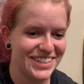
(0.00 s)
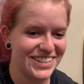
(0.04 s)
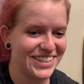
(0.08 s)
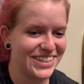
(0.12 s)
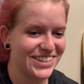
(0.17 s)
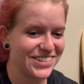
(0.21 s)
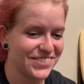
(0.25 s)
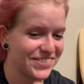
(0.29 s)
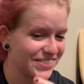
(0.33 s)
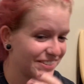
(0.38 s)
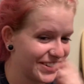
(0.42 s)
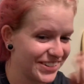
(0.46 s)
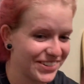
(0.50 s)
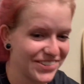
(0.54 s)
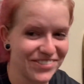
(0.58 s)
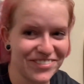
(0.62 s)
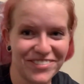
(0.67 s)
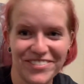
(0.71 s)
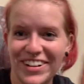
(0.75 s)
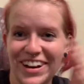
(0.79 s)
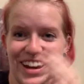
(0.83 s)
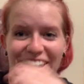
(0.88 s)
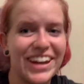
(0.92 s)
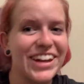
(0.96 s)
different
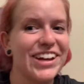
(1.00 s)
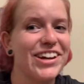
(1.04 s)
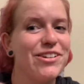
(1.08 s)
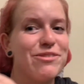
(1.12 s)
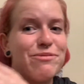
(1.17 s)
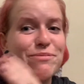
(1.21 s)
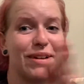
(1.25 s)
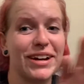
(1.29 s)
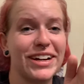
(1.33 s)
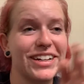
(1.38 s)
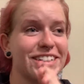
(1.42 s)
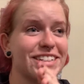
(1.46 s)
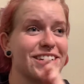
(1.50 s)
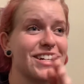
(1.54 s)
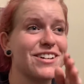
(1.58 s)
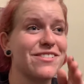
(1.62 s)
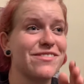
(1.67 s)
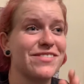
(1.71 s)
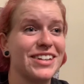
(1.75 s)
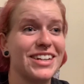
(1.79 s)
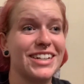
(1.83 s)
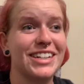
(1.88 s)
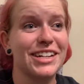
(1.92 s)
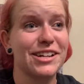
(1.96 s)
way and mindset of
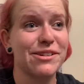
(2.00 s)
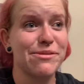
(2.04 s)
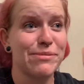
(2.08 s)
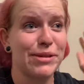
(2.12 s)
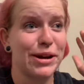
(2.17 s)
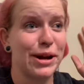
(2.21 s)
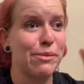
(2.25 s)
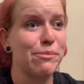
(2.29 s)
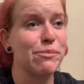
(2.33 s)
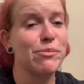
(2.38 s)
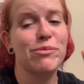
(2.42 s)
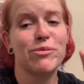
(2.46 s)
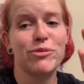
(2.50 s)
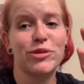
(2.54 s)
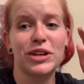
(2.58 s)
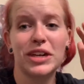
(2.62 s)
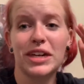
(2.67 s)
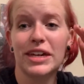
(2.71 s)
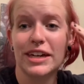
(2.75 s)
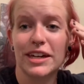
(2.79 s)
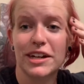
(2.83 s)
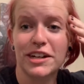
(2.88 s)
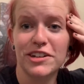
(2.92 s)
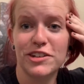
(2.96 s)
eating, but I'm really
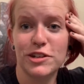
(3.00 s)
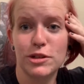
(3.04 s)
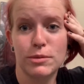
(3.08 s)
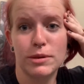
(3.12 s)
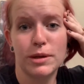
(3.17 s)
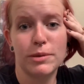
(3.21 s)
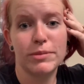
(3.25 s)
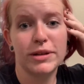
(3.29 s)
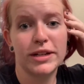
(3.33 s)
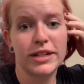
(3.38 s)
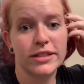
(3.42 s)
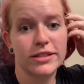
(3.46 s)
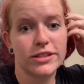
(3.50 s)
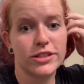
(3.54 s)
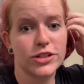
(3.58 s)
gonna do my best.